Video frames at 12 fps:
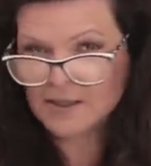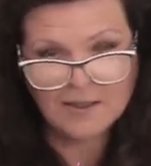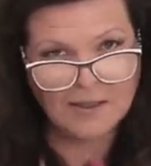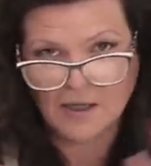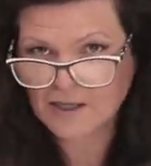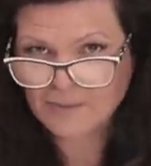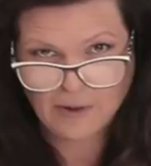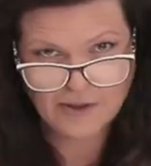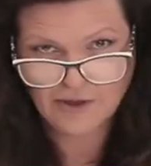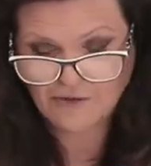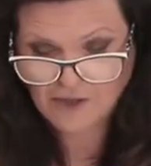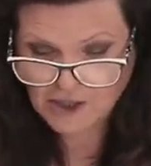This is not a
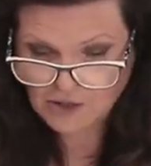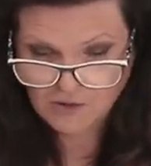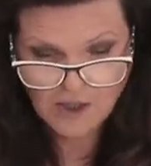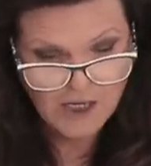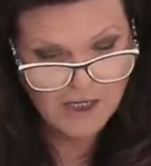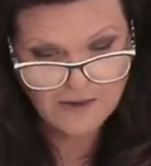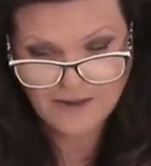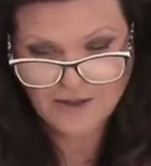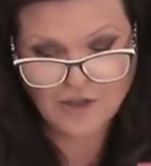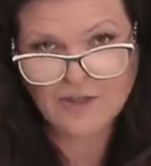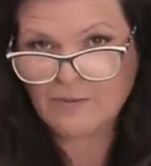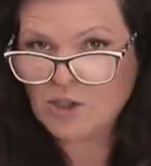sponsored video. This
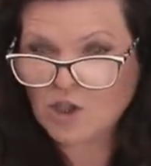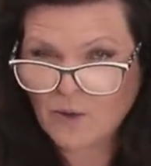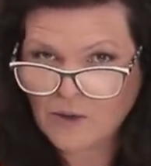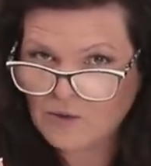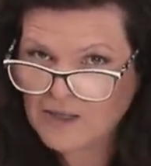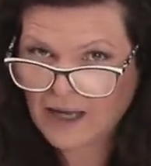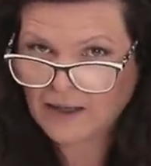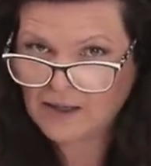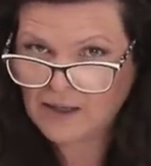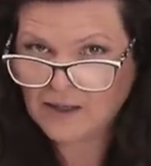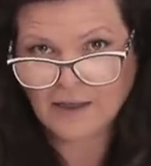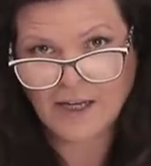is just me showing you
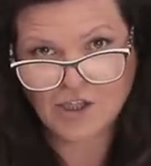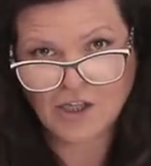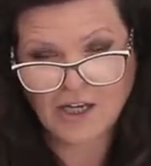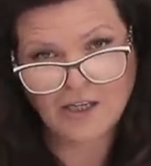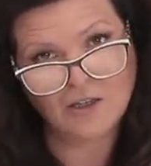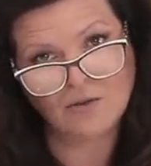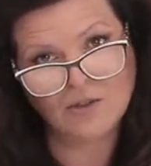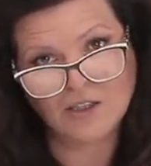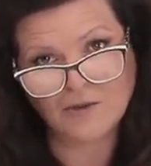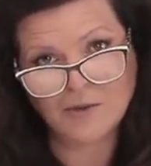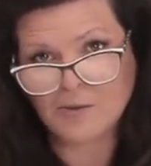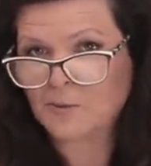technique and educating you the
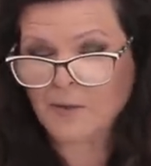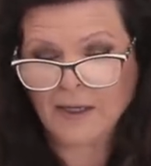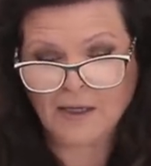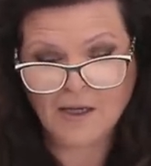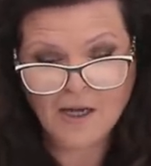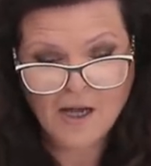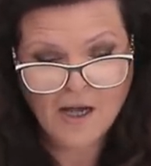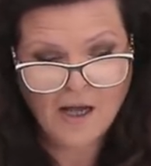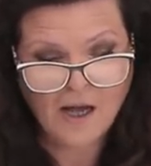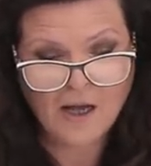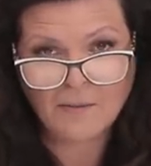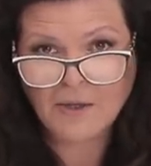difference between
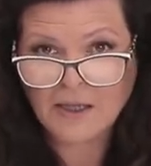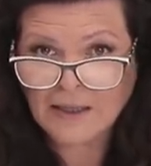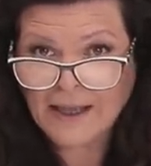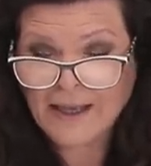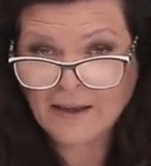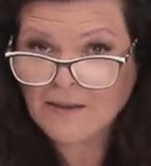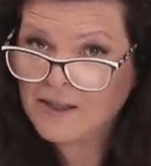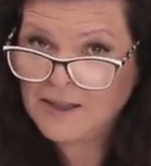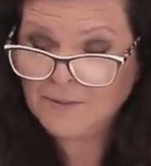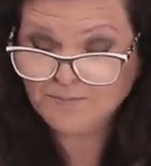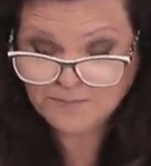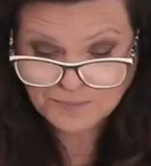uh, inlaying
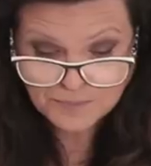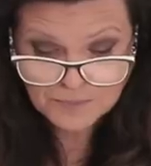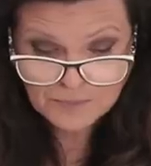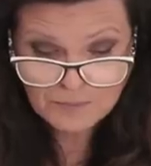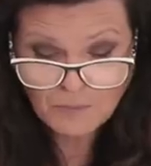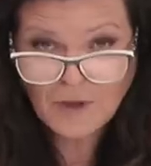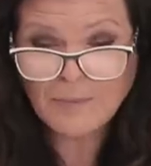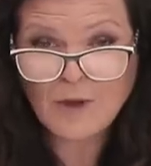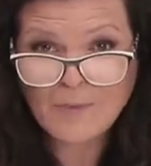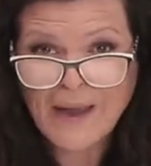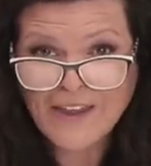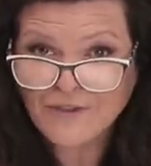the
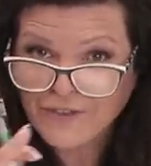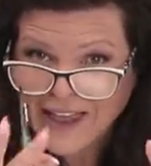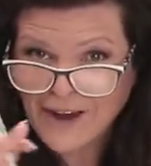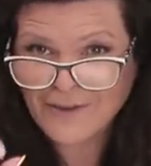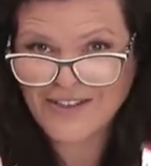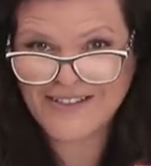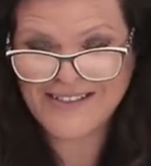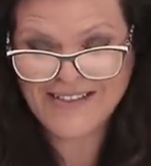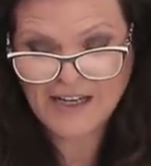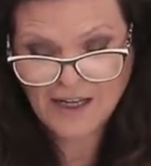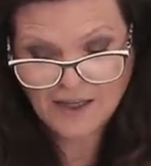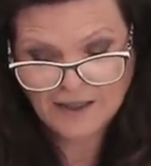Milk Bath
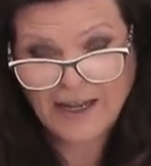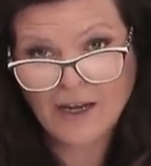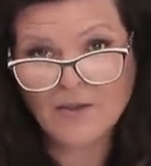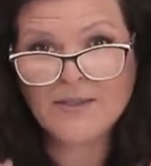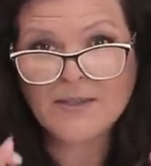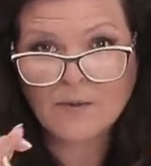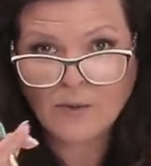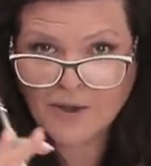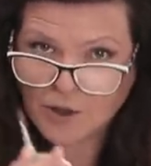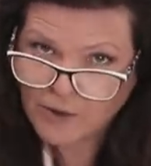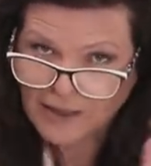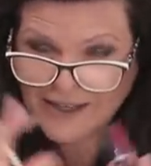Flowers nails with
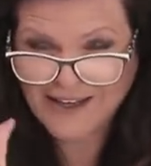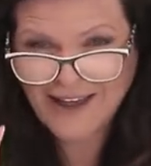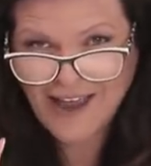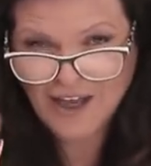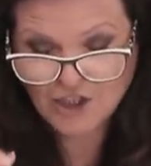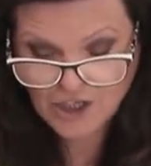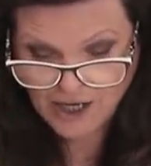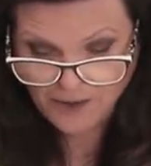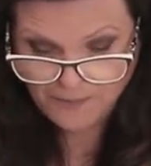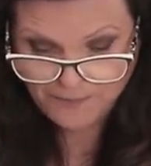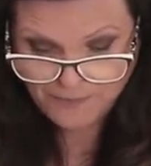acrylic and gel.